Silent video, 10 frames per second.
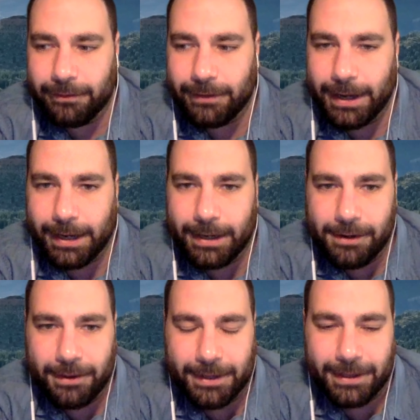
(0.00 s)
looks like and
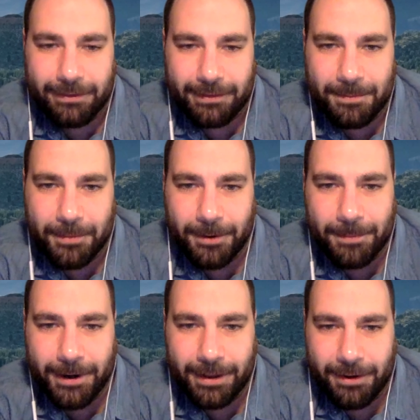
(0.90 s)
you know i think that's an
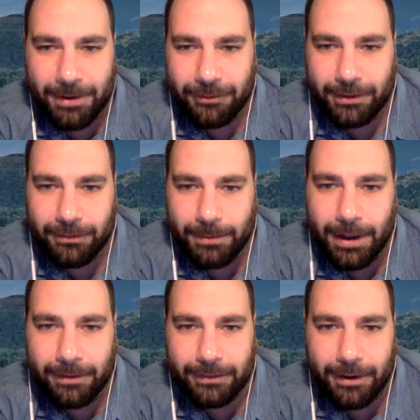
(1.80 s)
important part of the equation as
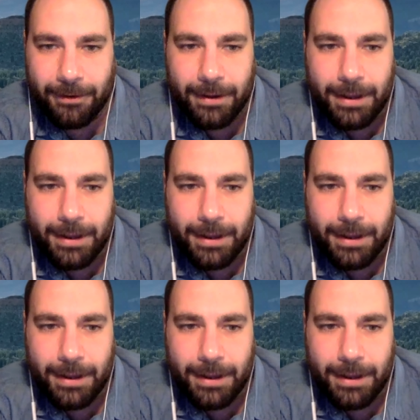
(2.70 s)
well so